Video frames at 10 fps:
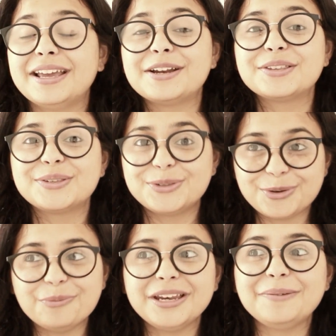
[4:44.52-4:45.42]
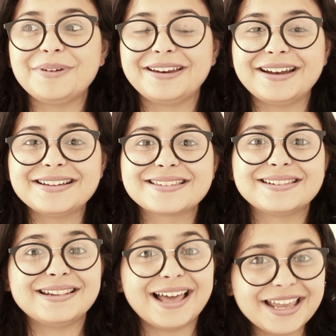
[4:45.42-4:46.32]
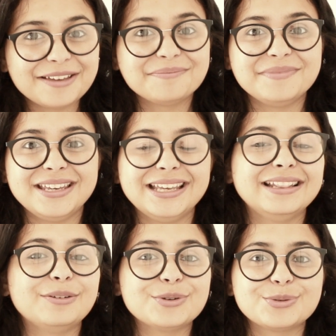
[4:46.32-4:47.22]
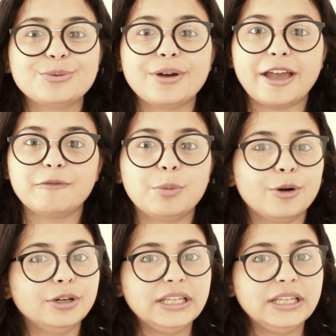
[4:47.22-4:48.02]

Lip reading: There are so many parents like me, those who have bought